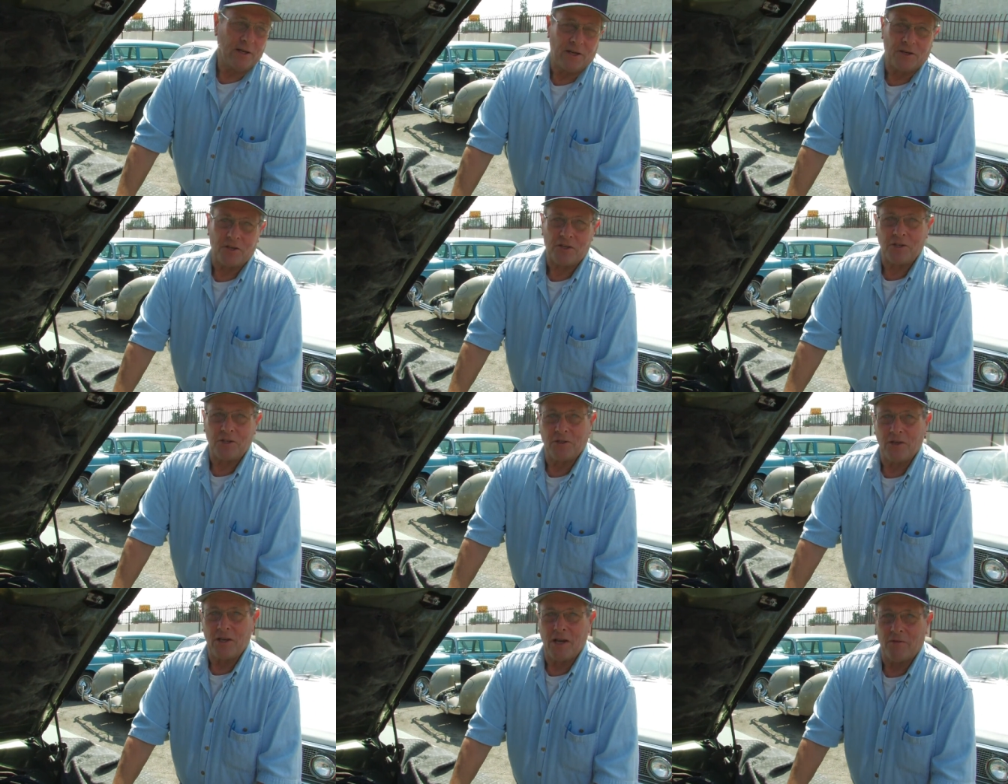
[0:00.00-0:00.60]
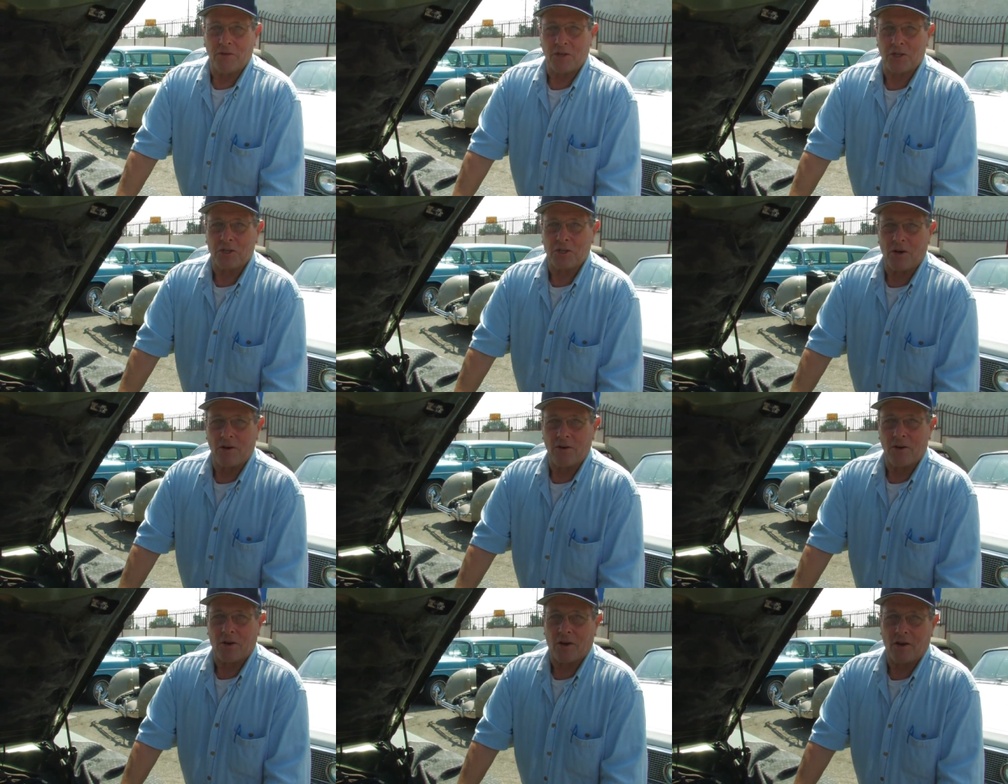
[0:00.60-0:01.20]
and still have it
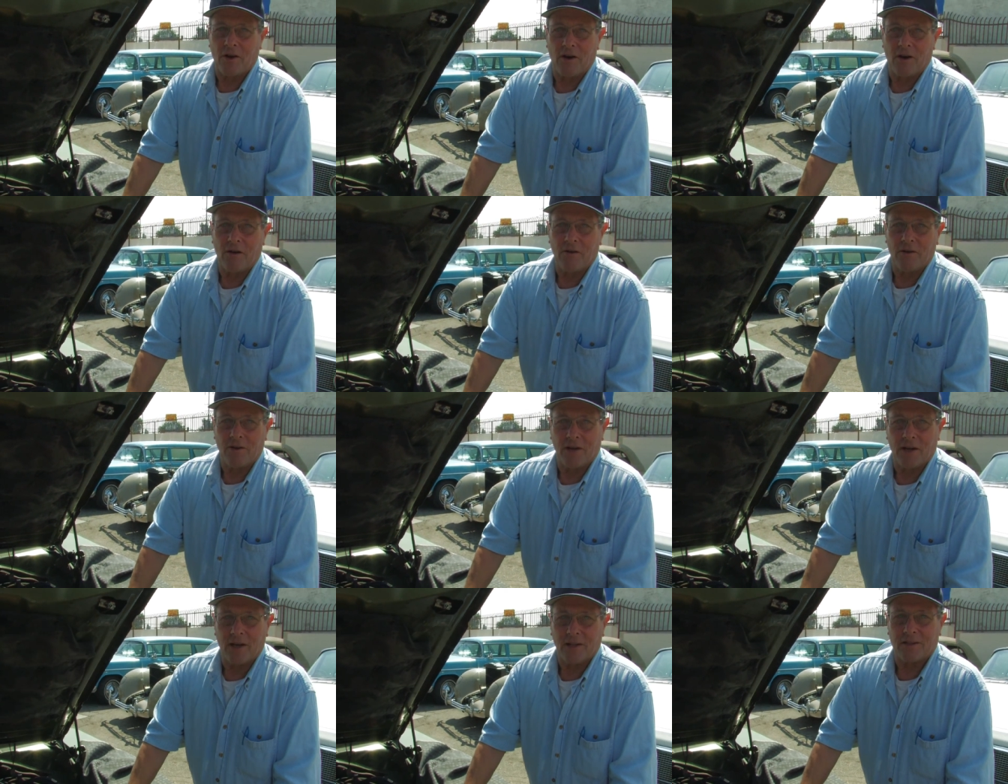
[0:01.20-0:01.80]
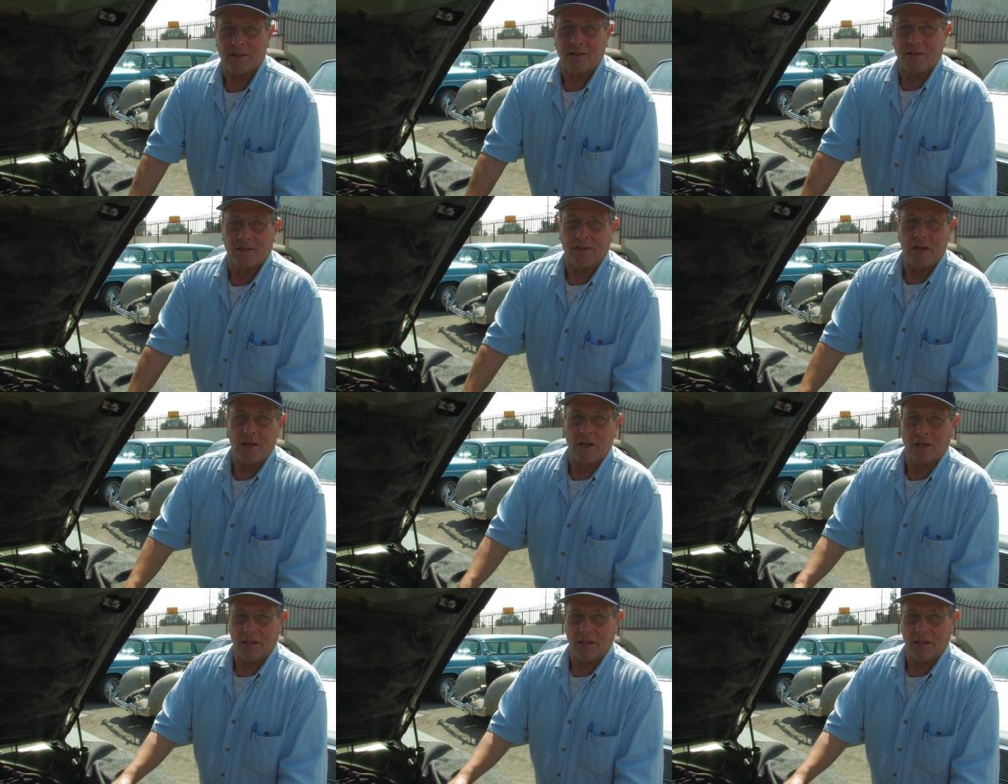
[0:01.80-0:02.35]
start a car and not leak a